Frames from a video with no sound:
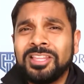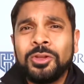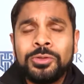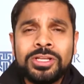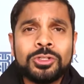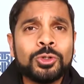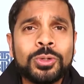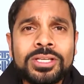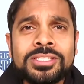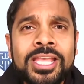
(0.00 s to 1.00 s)
The other thing
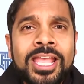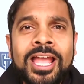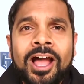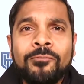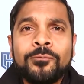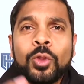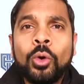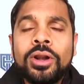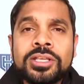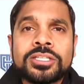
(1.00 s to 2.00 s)
too is a
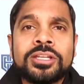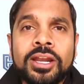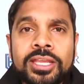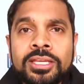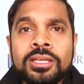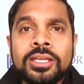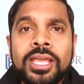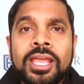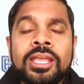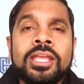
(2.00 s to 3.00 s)
Florida study,
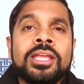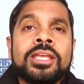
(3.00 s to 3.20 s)
okay,